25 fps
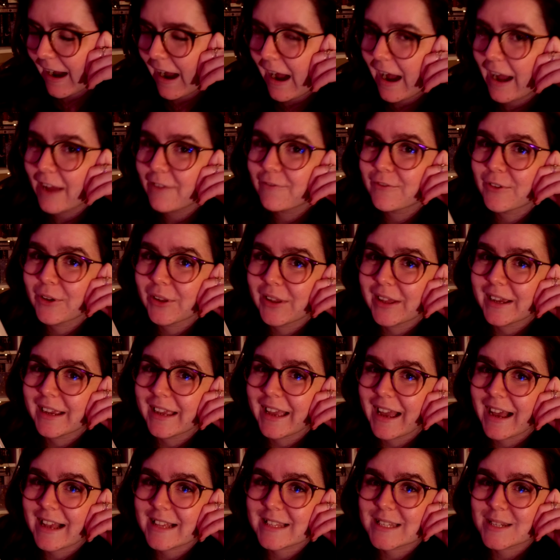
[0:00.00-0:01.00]
I feel like
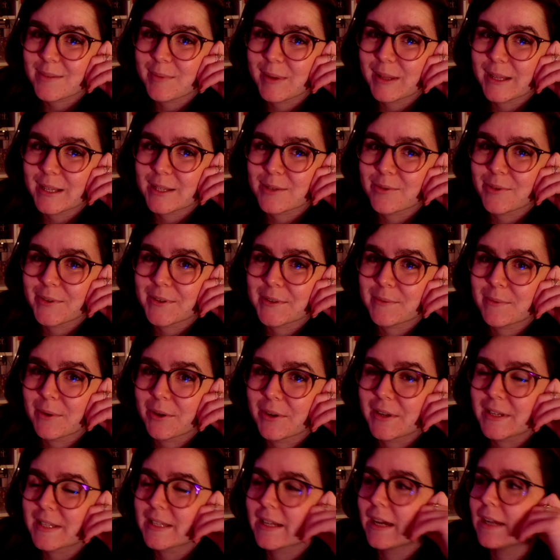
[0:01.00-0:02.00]
it has to be this one, to be
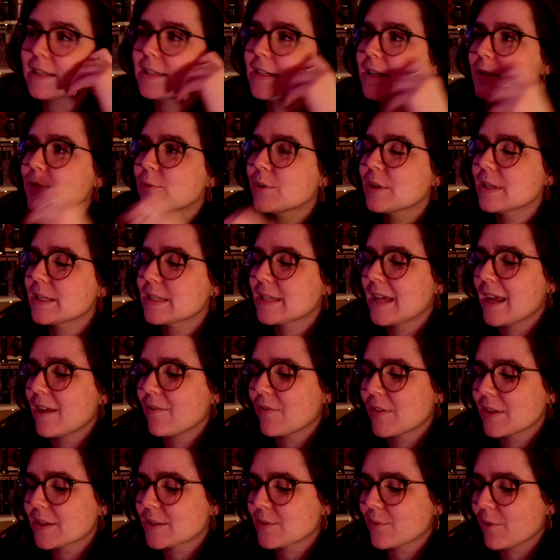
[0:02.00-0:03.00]
honest. I did want to
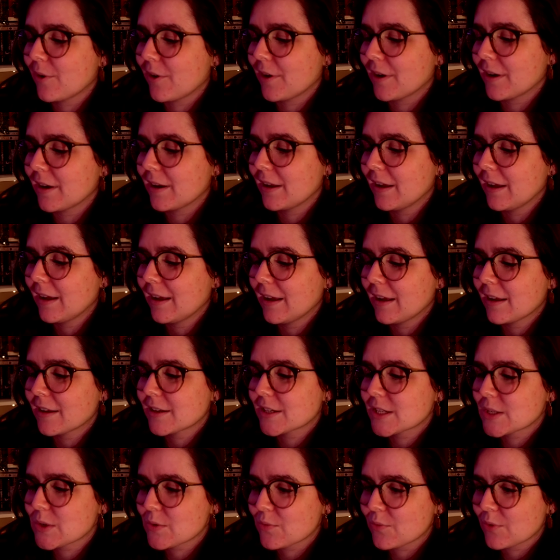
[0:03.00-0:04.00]
save this one
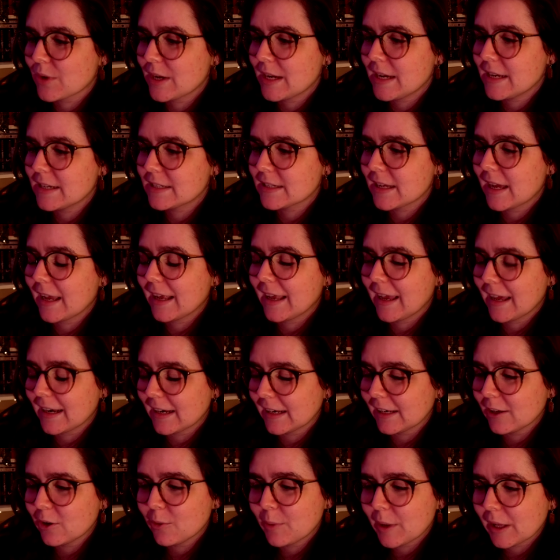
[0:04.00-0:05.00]
to read again
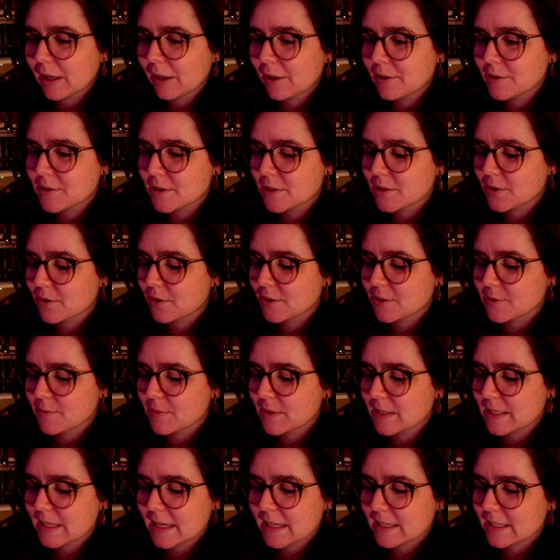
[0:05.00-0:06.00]
a little bit closer to
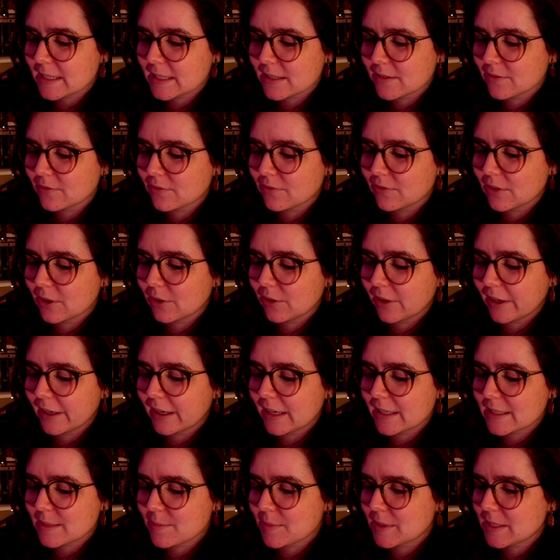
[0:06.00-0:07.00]
Christmas. It doesn't feel
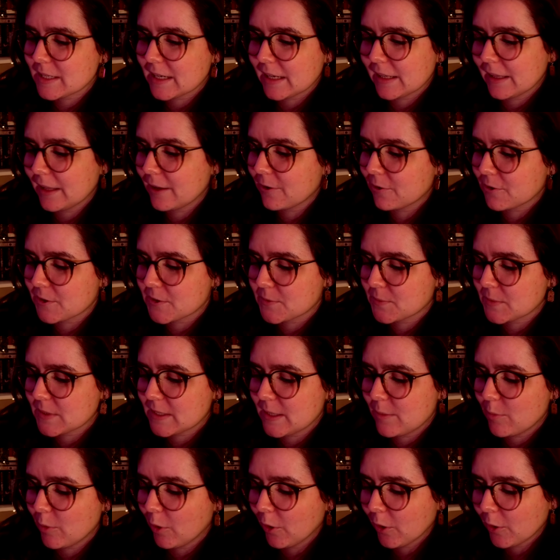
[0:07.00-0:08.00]
like it's a particularly
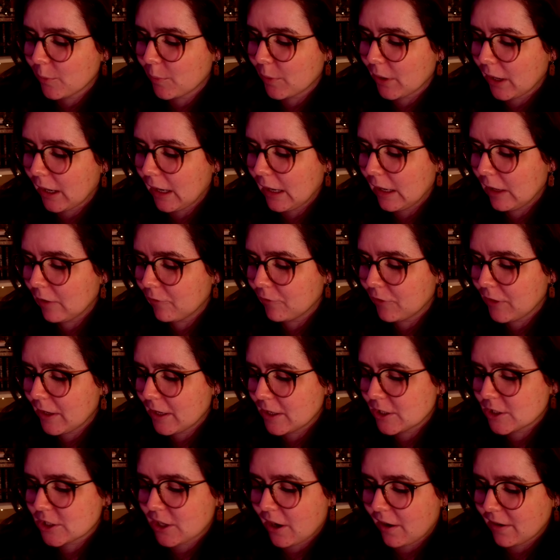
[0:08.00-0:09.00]
Christmassy book, but I love the
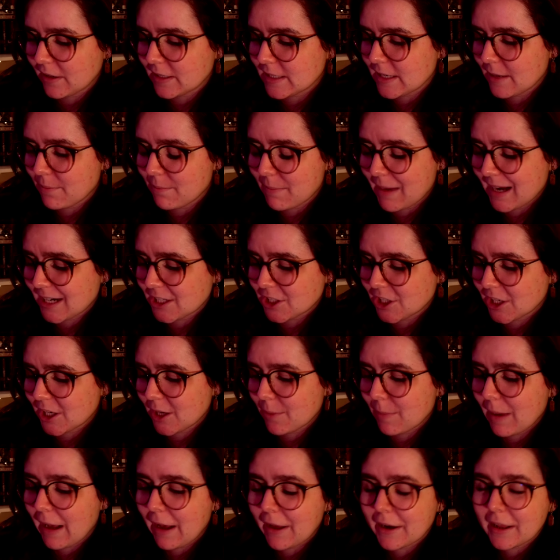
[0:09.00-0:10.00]
enchanting magic
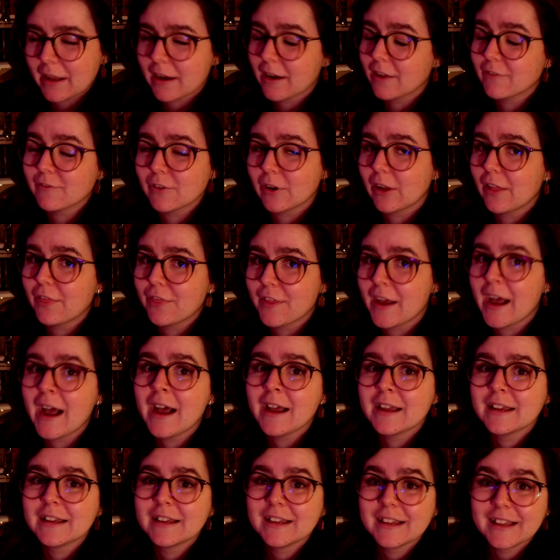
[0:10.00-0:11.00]
about it, and I feel like
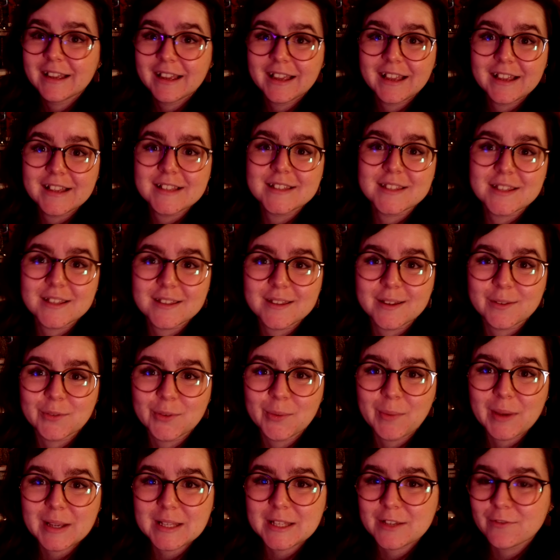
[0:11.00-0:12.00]
that is the thing
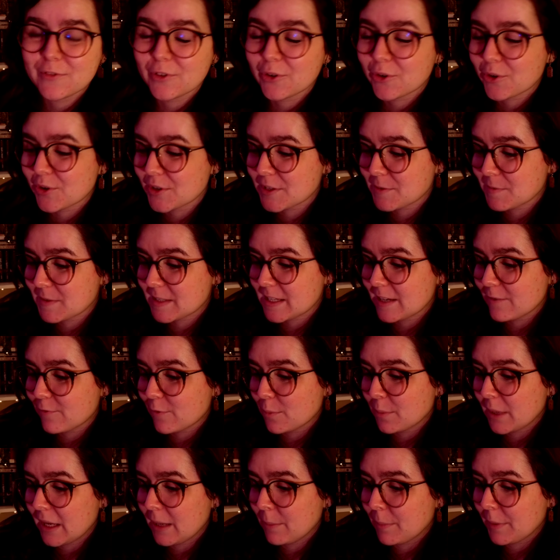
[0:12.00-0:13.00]
that makes it feel Christmassy
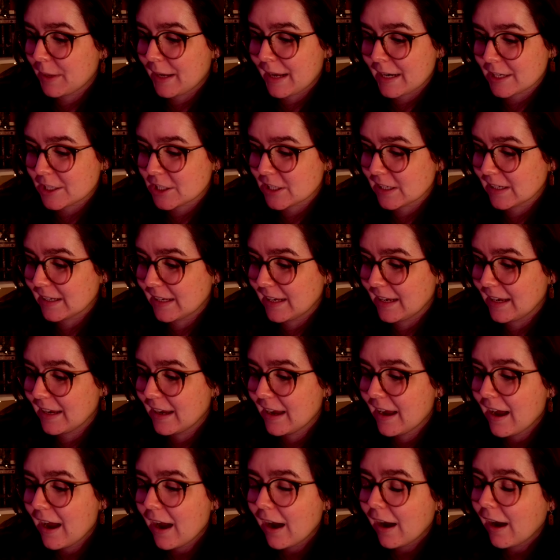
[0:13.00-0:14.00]
for me, but actually,
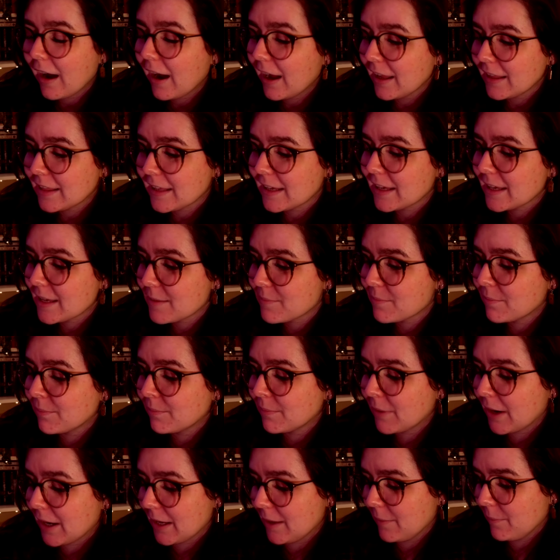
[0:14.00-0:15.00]
I think it
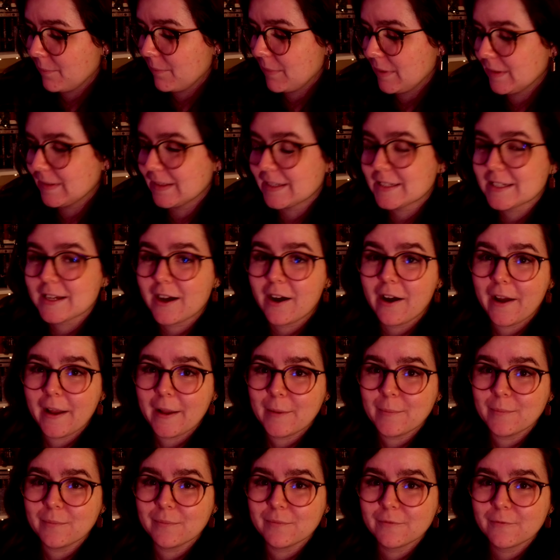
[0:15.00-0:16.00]
might be the
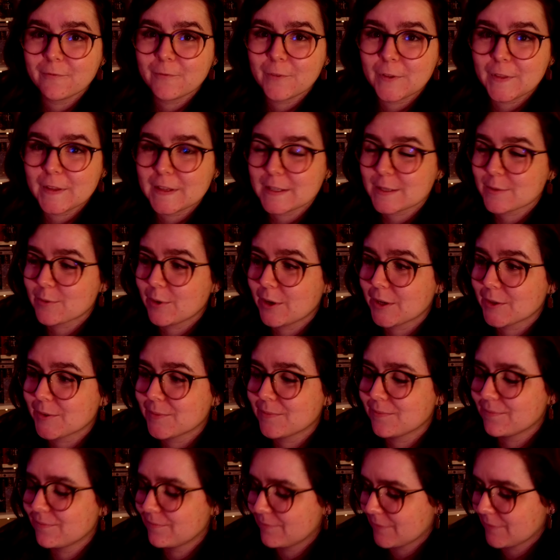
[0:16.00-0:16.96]
time for this one.